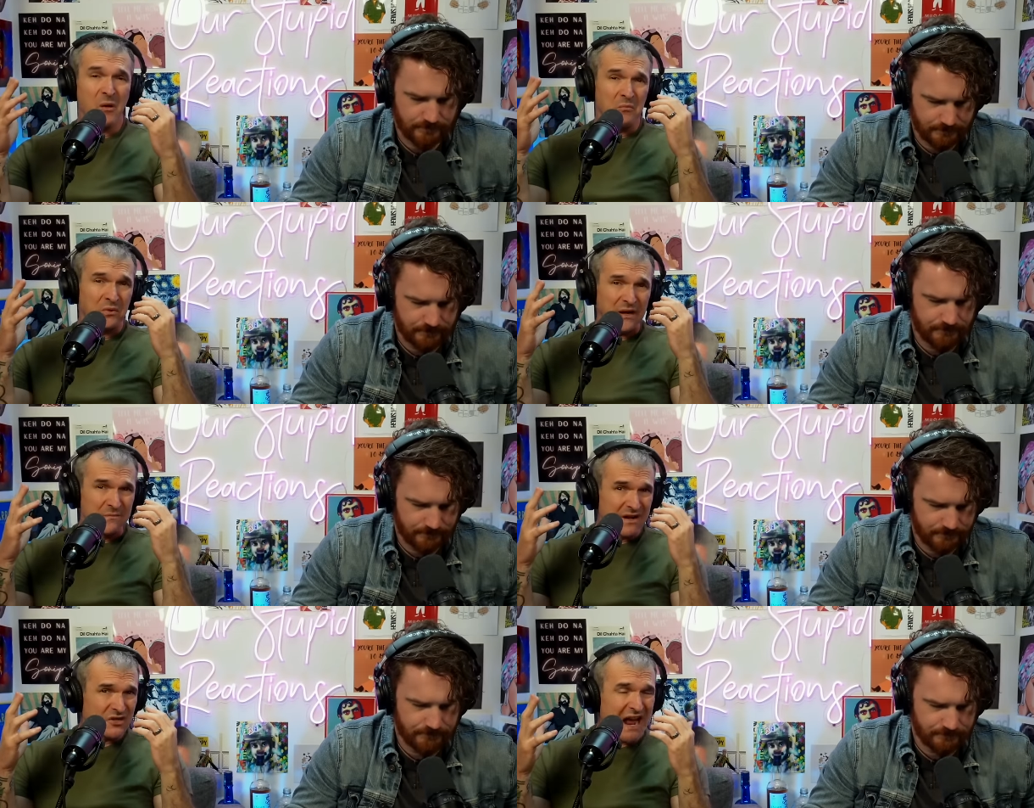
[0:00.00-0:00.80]
Speaker 1: Pretty
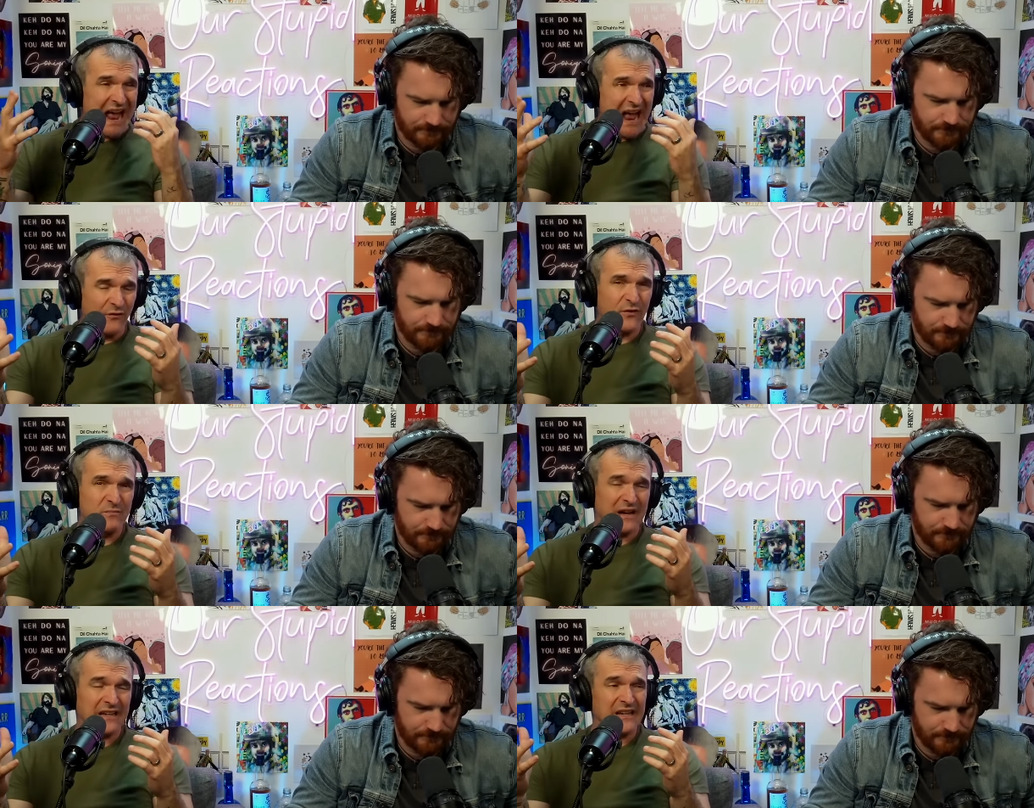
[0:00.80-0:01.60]
much
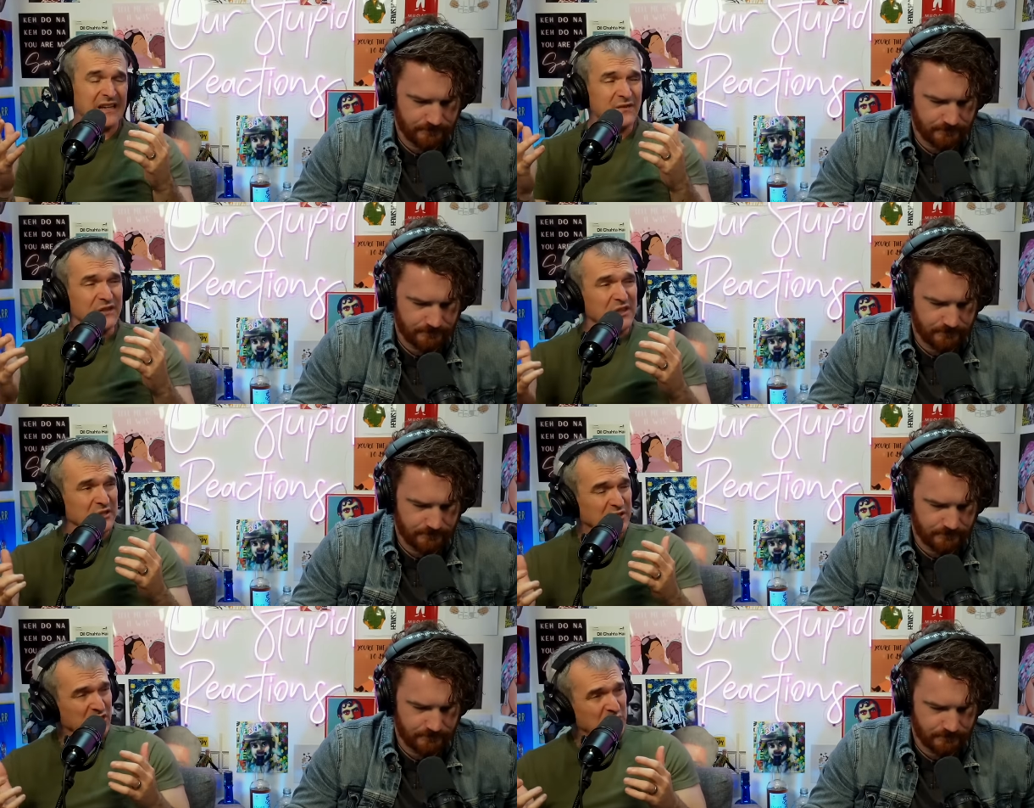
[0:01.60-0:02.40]
everybody, even the
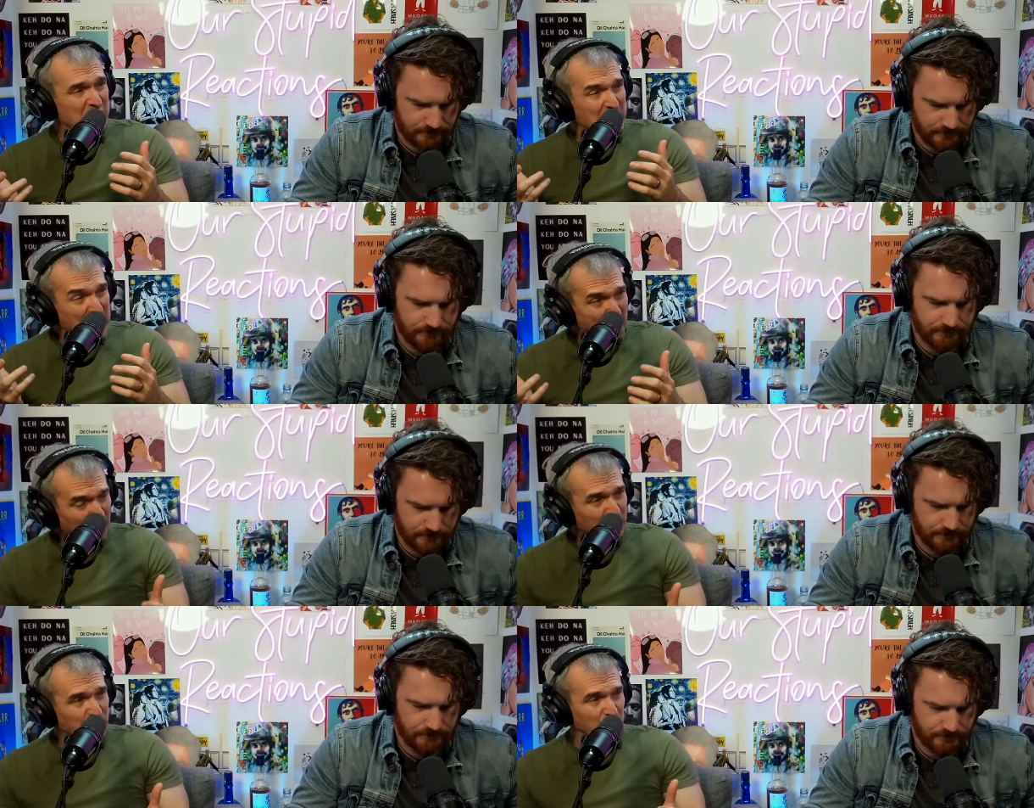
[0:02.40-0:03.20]

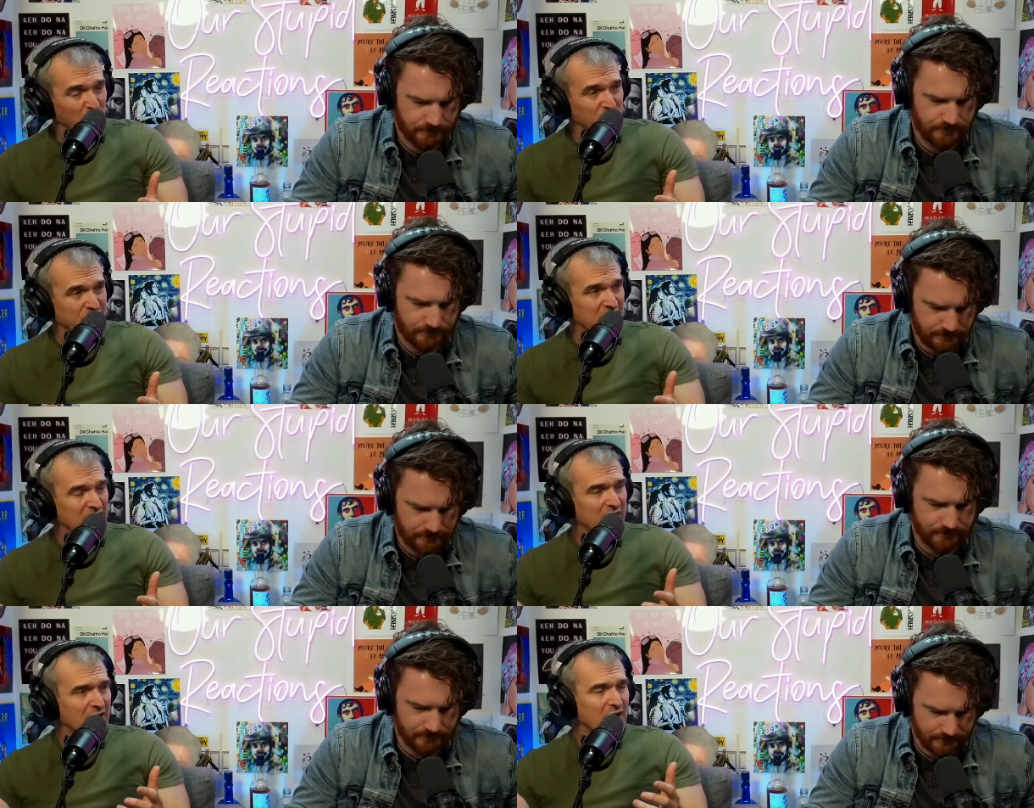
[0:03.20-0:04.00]
smaller roles,
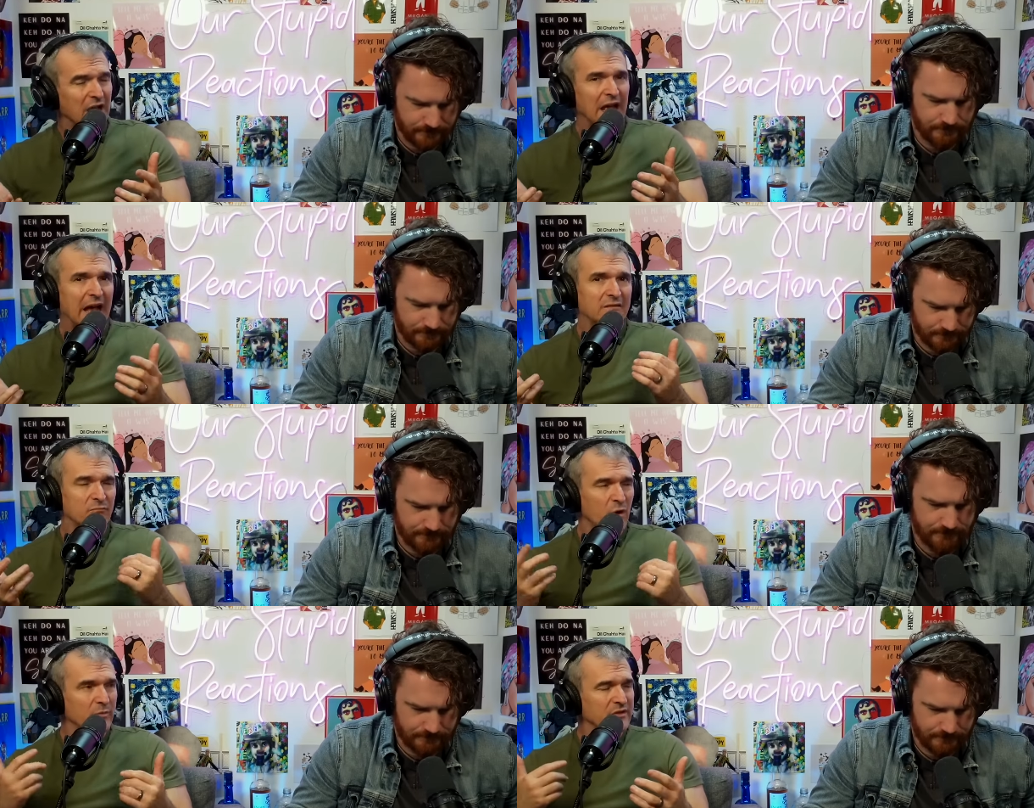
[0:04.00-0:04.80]
had
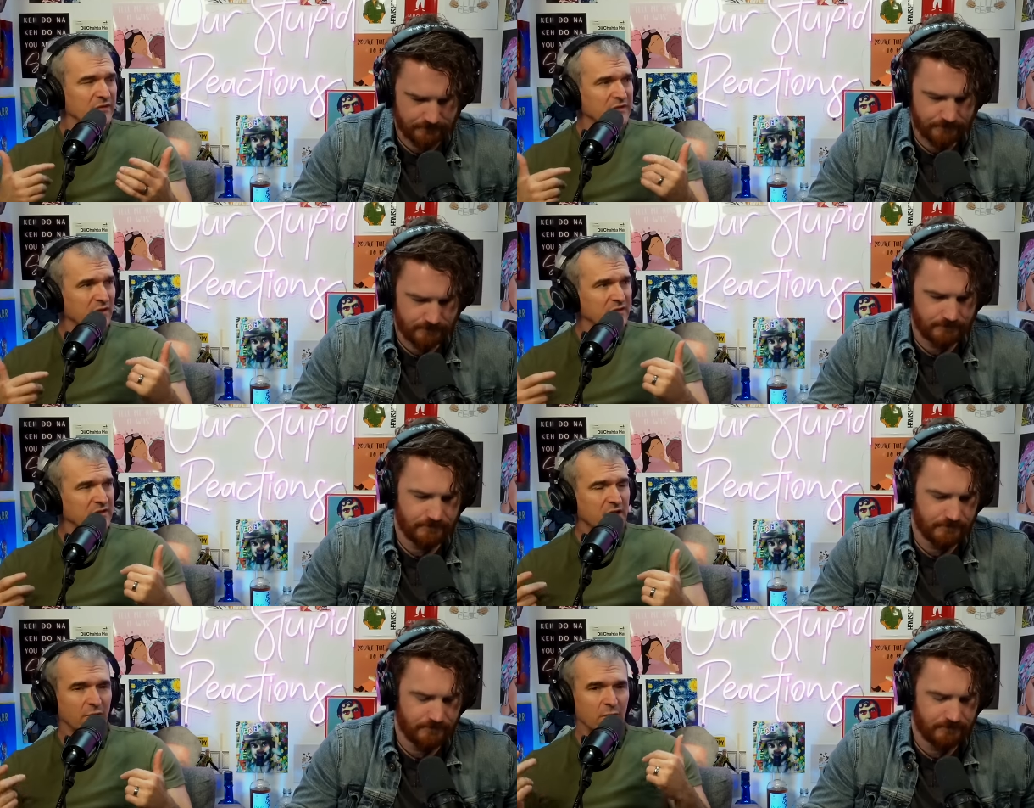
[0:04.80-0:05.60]
moments of
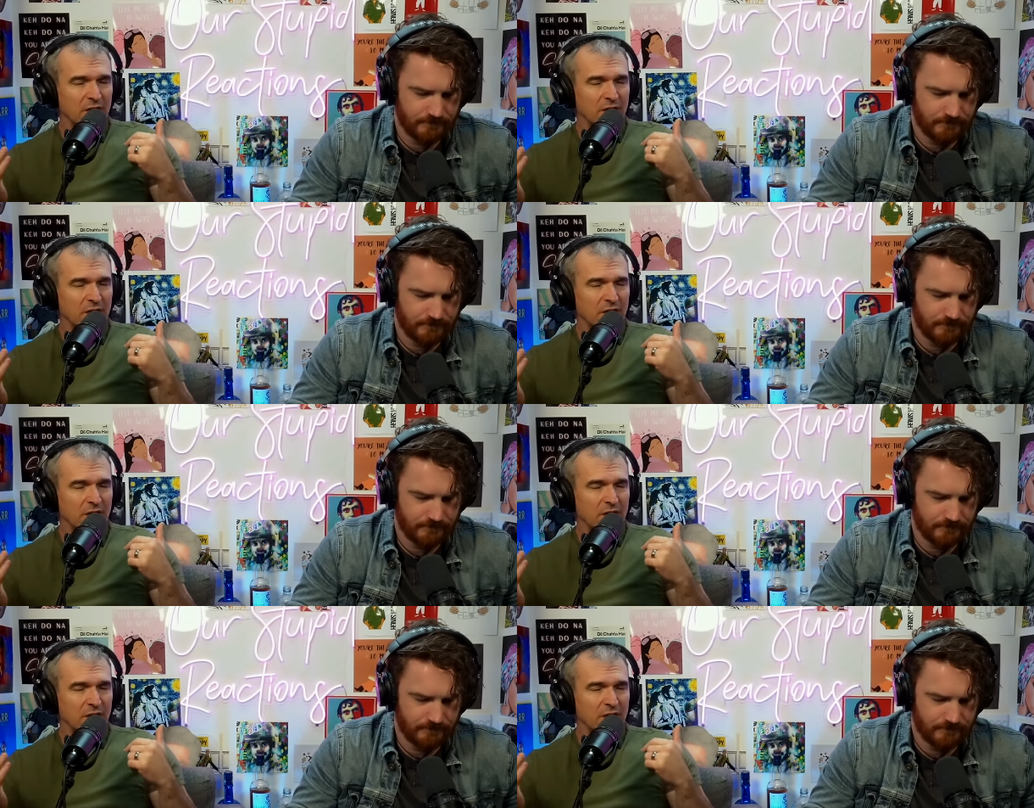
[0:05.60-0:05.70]
self-discovery.